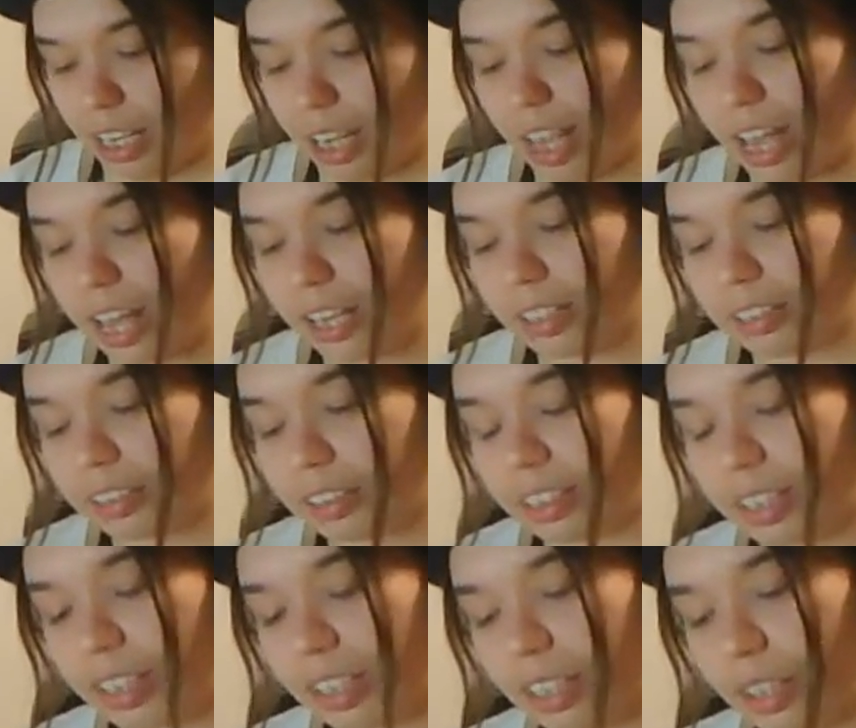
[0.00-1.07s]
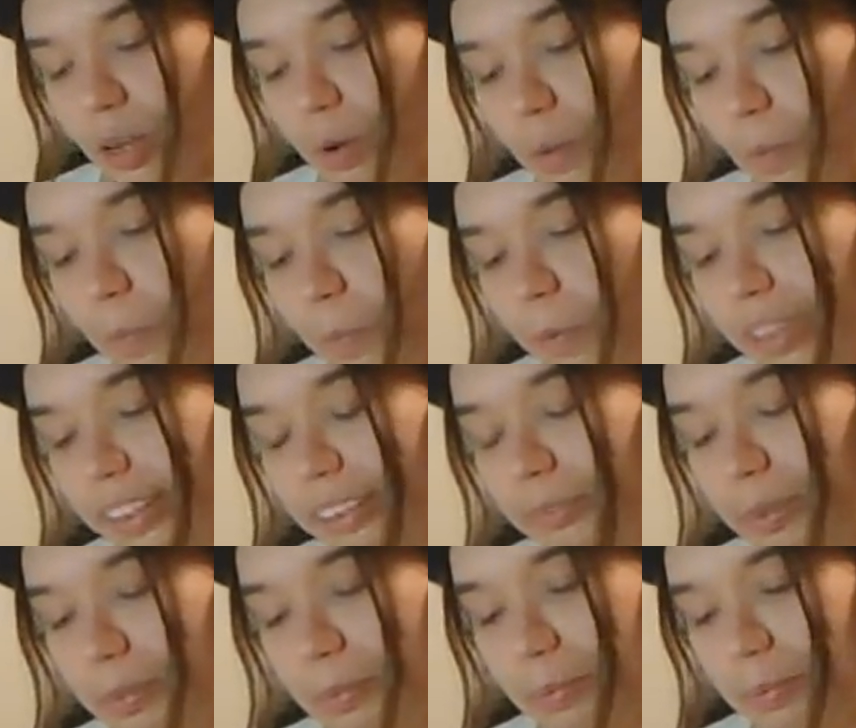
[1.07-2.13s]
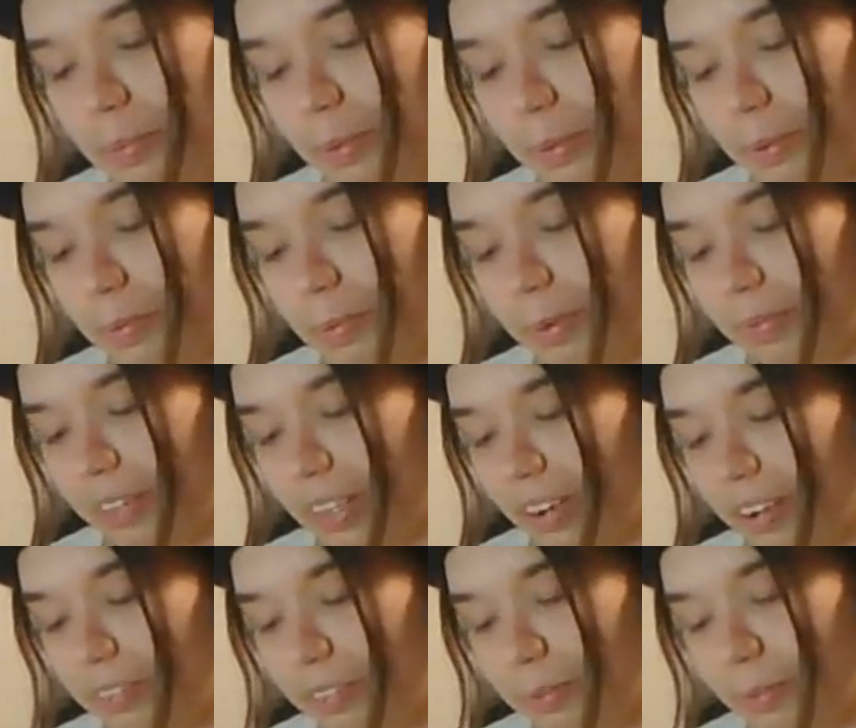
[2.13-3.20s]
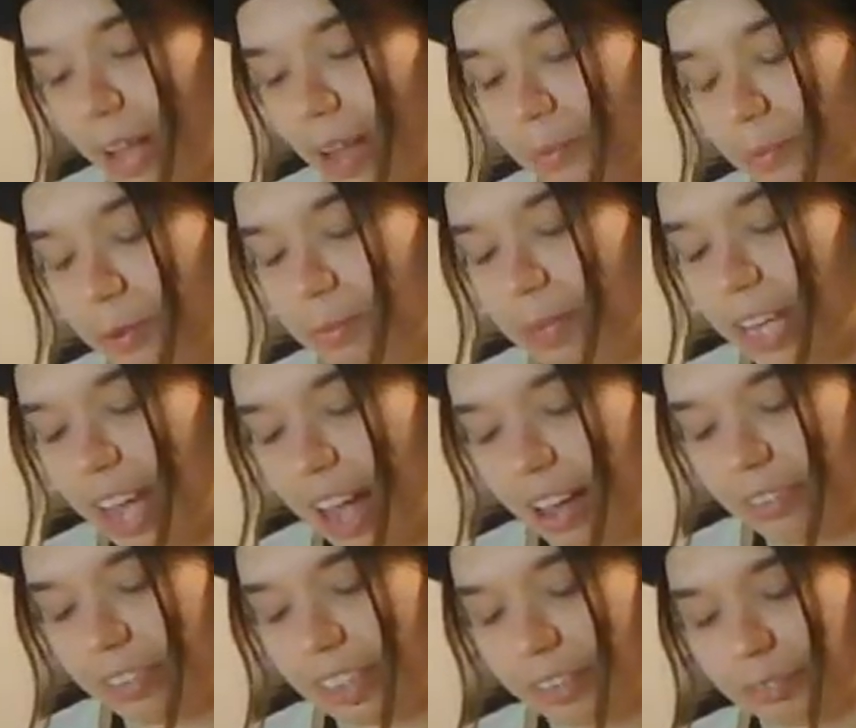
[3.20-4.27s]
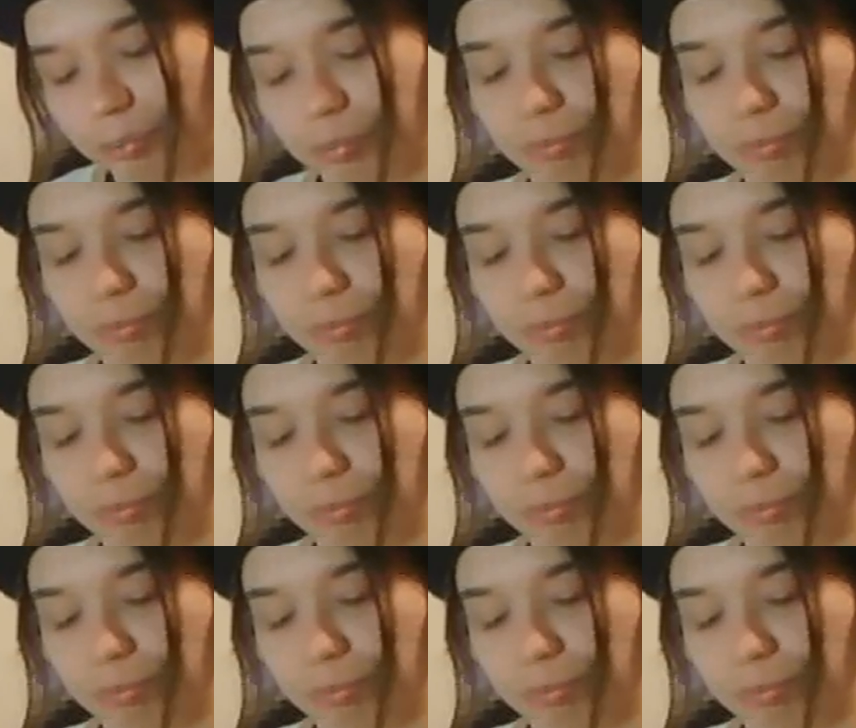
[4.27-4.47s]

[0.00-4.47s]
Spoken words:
And once we're moving on from that, we'll be having